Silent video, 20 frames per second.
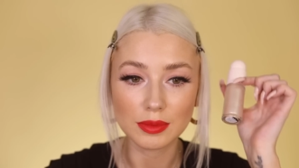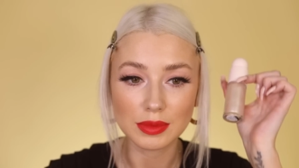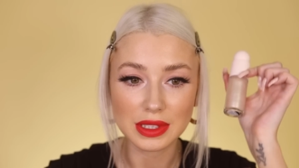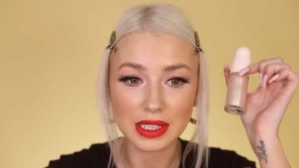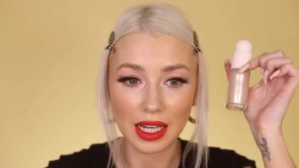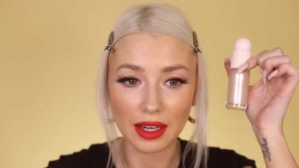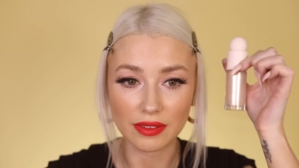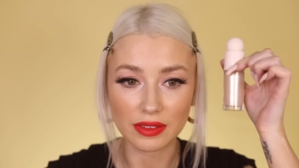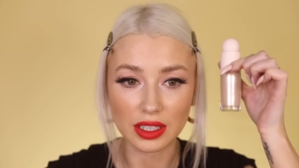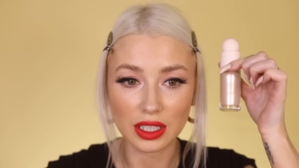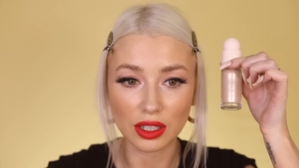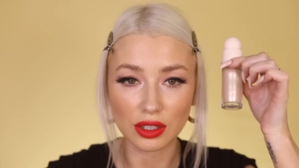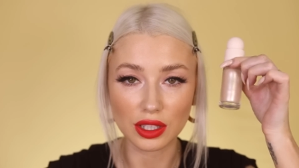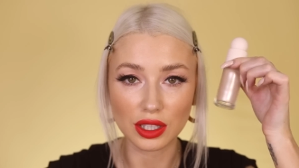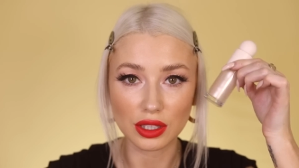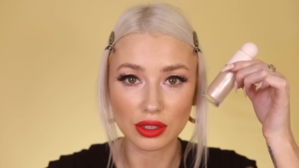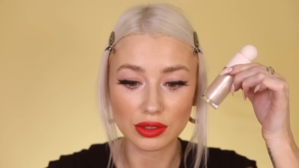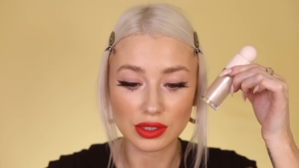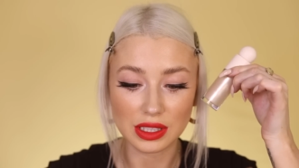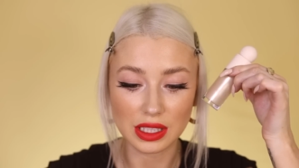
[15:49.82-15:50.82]
Definitely going
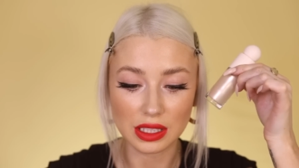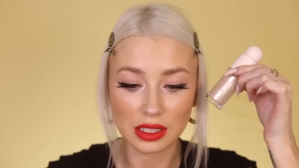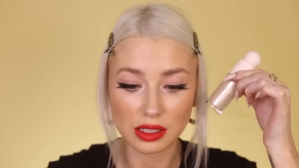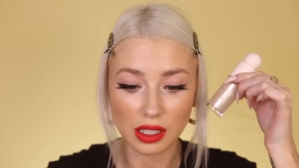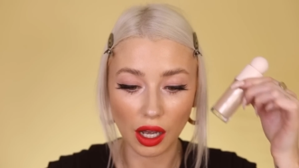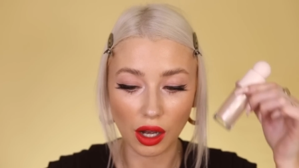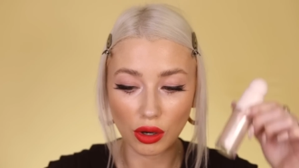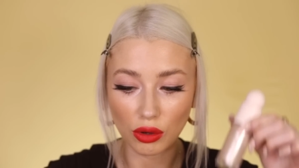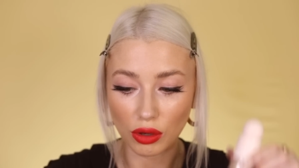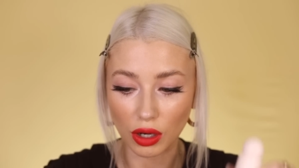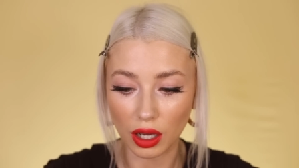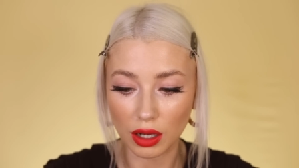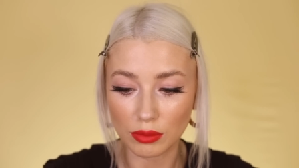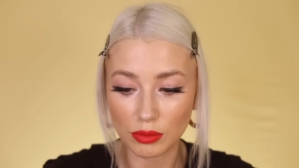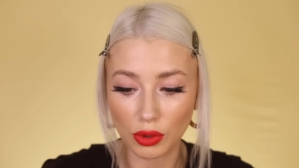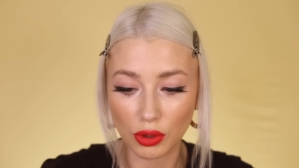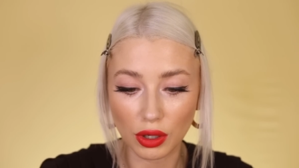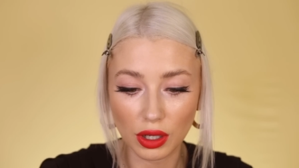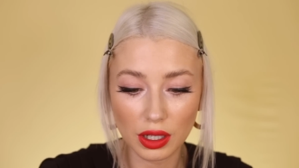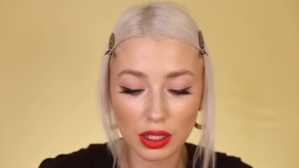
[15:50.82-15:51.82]
to use these a whole lot
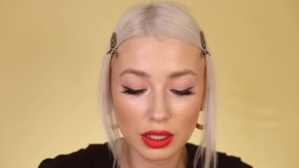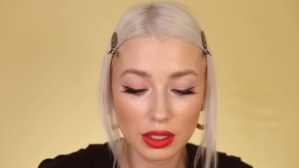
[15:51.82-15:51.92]
more.